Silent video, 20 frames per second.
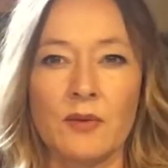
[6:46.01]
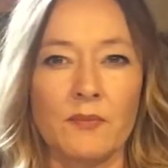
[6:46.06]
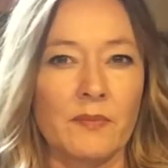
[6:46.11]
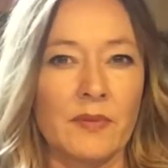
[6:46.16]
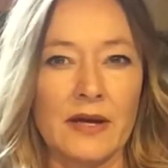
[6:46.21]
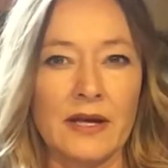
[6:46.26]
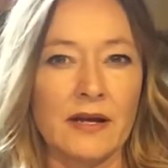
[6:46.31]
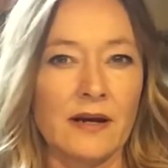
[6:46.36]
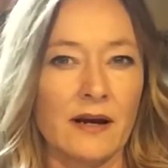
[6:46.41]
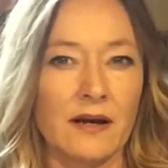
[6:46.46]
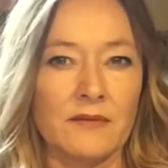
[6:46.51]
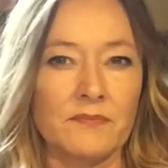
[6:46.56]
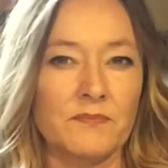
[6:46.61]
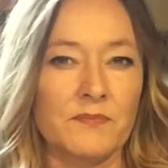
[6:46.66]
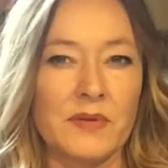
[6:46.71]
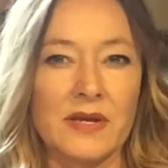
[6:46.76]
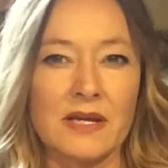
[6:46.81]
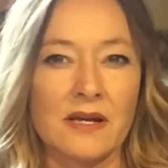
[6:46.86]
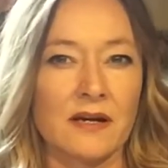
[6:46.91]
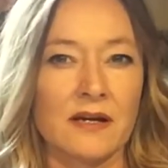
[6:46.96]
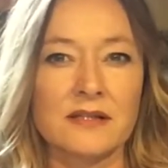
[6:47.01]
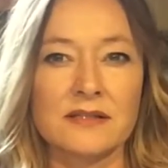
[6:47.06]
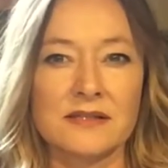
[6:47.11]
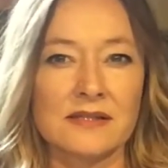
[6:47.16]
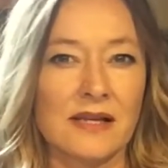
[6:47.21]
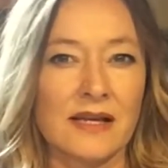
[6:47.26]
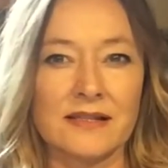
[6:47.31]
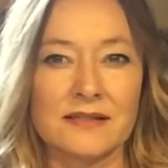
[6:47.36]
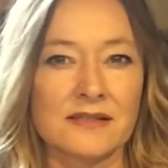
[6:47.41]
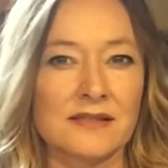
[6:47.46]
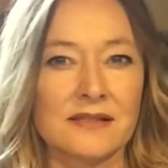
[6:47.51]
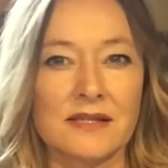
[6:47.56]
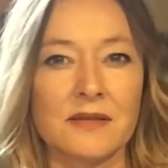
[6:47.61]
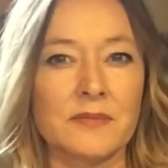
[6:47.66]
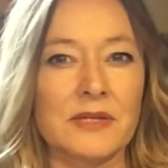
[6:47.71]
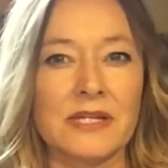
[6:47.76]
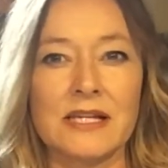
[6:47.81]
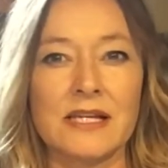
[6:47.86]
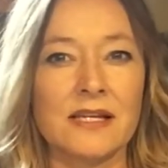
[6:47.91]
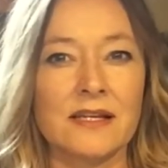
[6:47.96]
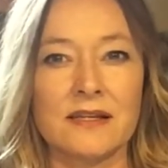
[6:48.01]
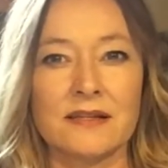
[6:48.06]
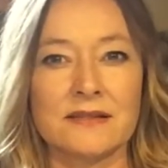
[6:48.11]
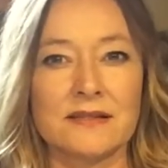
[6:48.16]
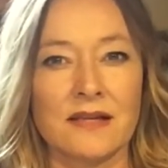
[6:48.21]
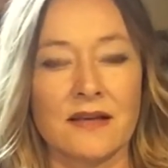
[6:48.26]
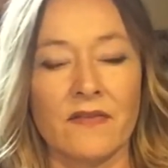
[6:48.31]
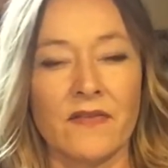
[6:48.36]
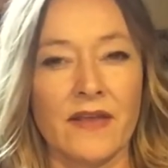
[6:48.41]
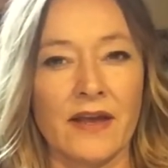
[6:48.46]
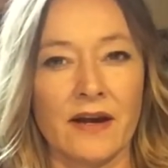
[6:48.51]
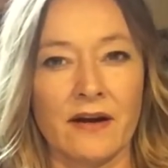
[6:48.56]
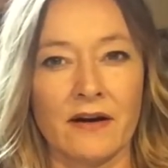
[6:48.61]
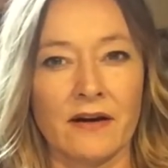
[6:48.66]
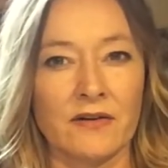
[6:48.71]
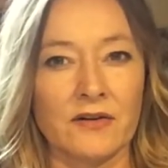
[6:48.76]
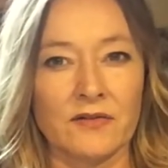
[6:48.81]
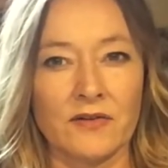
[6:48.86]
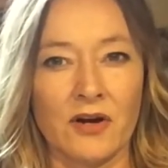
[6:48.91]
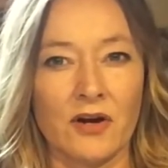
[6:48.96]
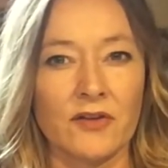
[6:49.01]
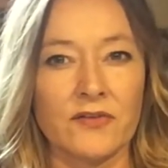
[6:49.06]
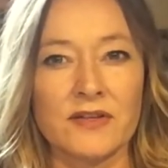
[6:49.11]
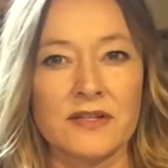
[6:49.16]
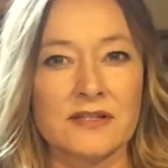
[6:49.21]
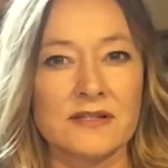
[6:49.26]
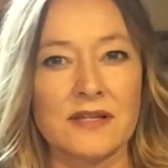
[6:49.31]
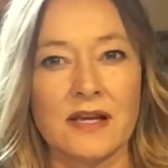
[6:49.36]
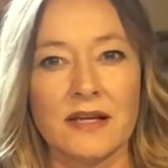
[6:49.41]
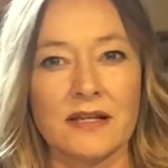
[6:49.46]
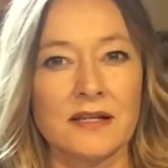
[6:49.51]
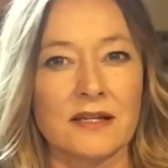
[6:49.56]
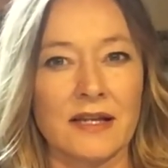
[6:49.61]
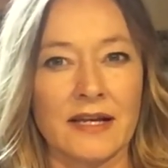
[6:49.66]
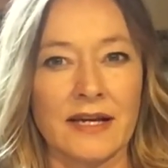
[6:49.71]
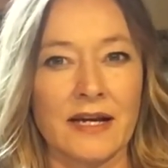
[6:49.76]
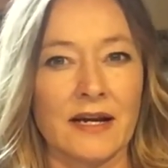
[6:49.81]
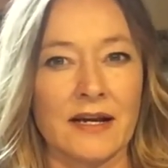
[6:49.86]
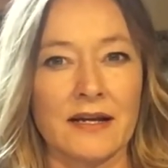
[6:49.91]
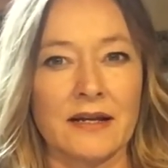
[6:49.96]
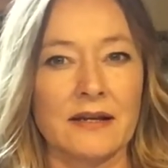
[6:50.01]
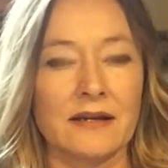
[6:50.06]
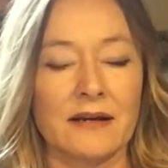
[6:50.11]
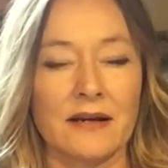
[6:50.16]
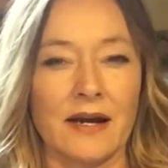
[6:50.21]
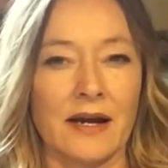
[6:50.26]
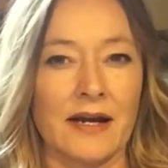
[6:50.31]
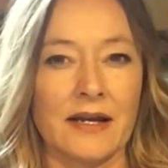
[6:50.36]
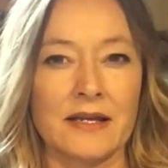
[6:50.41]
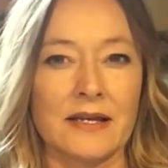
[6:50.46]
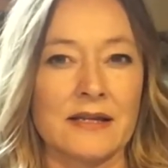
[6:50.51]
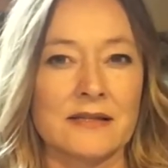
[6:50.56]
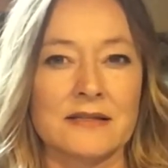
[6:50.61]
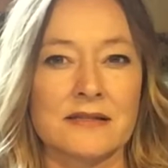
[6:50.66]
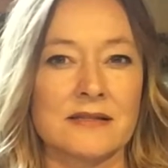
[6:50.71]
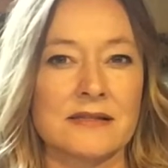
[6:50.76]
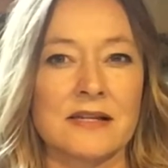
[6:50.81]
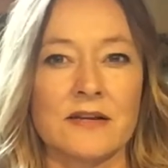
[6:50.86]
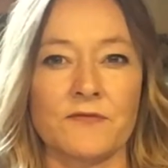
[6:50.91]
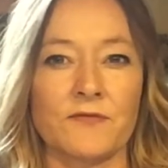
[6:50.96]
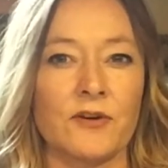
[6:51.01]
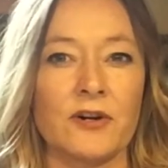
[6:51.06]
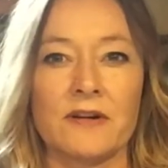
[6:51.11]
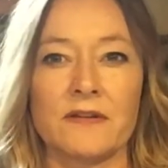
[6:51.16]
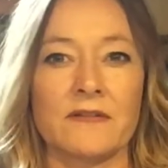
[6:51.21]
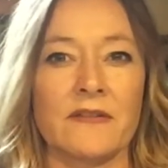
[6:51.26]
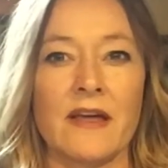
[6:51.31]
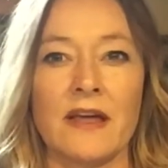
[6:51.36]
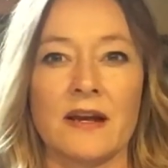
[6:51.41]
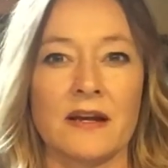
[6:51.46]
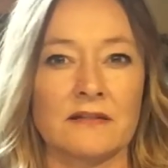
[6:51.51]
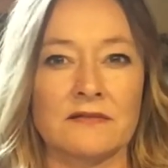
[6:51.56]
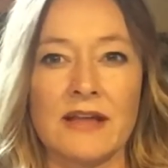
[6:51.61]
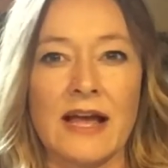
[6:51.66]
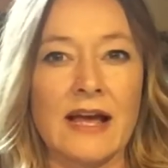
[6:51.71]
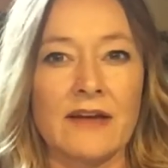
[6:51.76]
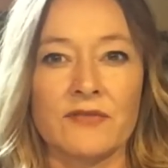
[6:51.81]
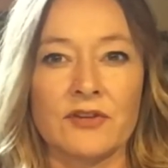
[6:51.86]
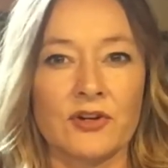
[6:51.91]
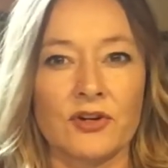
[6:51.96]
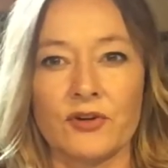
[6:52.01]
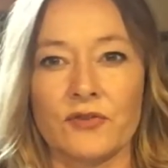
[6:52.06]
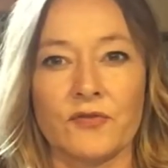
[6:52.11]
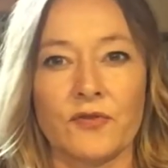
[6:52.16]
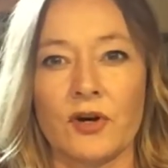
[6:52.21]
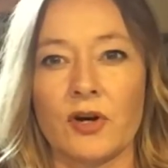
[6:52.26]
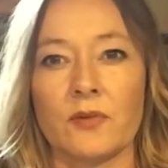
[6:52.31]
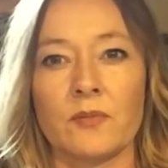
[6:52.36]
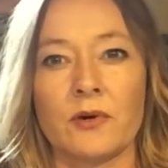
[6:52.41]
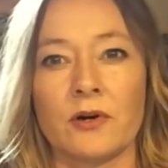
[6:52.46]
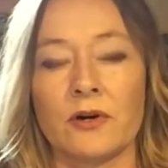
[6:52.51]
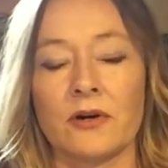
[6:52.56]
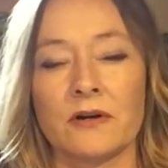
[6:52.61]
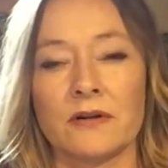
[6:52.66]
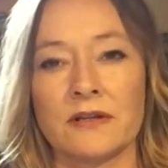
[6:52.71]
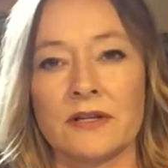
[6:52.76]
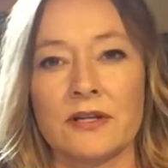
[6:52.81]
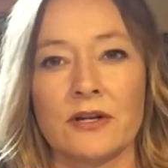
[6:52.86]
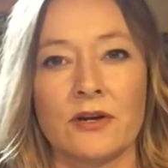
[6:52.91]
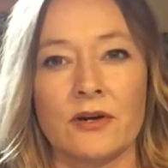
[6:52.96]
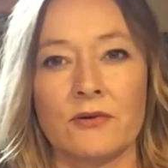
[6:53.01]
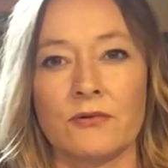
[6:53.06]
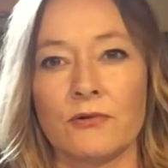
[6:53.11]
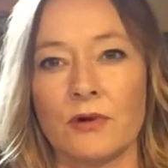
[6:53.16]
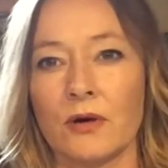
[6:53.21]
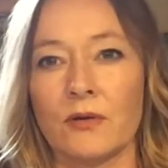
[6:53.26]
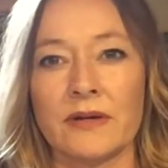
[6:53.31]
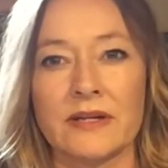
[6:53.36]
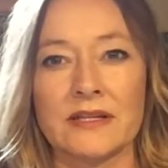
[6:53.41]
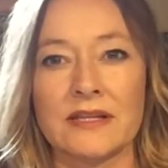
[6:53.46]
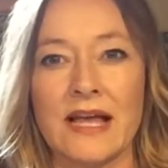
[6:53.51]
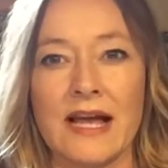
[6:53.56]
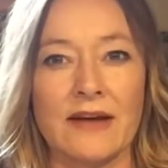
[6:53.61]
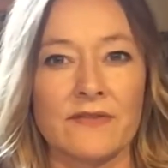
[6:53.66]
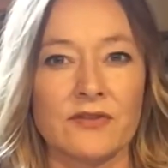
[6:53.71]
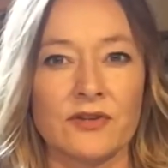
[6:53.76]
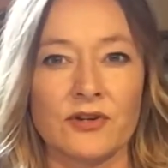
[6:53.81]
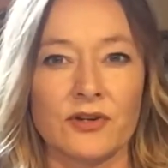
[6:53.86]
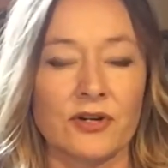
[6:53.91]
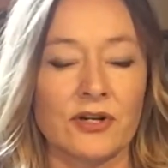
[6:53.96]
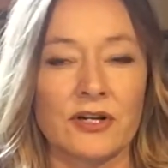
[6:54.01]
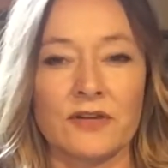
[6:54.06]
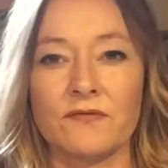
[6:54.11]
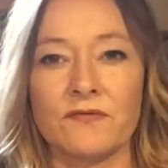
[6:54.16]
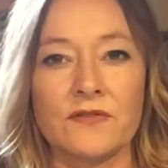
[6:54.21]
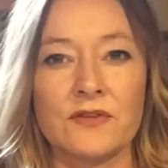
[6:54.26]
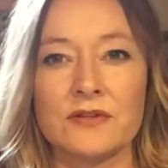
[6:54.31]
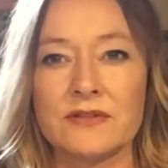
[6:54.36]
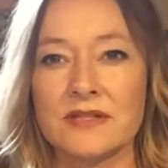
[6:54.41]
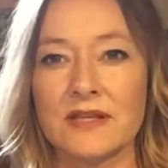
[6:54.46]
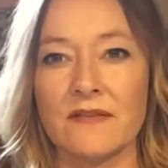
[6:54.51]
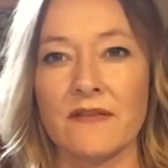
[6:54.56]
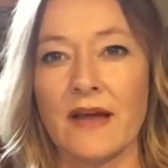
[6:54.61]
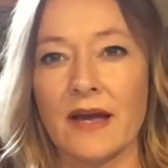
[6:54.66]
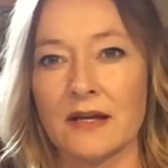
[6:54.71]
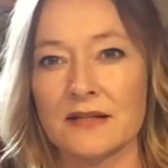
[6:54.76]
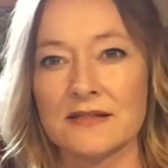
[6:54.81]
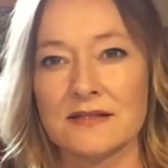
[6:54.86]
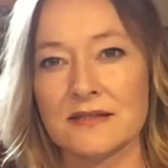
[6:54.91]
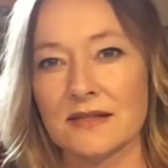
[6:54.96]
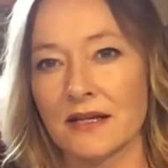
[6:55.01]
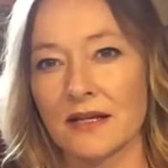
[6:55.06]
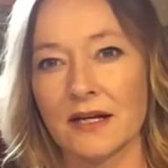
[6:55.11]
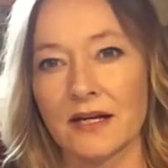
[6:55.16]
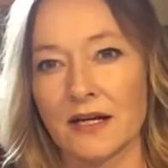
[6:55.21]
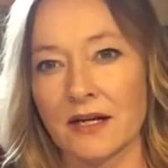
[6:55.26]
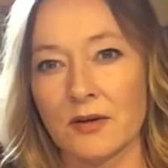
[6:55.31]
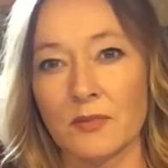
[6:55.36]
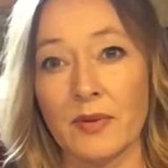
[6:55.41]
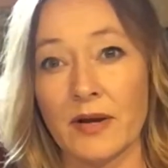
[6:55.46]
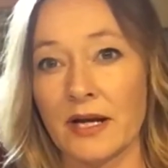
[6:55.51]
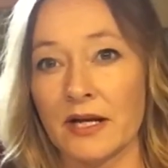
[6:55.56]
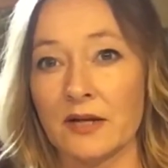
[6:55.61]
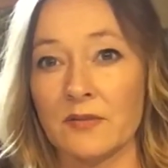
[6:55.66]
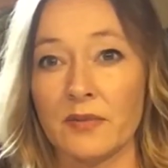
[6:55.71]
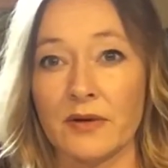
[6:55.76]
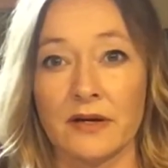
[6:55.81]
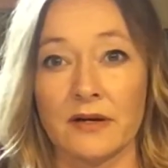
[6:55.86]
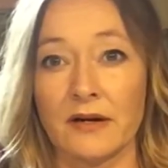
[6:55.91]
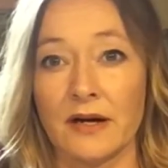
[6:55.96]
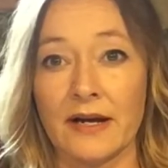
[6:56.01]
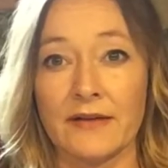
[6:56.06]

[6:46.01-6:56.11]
But because that CBD is in there, all of a sudden, like it's different than a lavender farmer, you know, growing lavender and infusing that and sticking it in a body butter.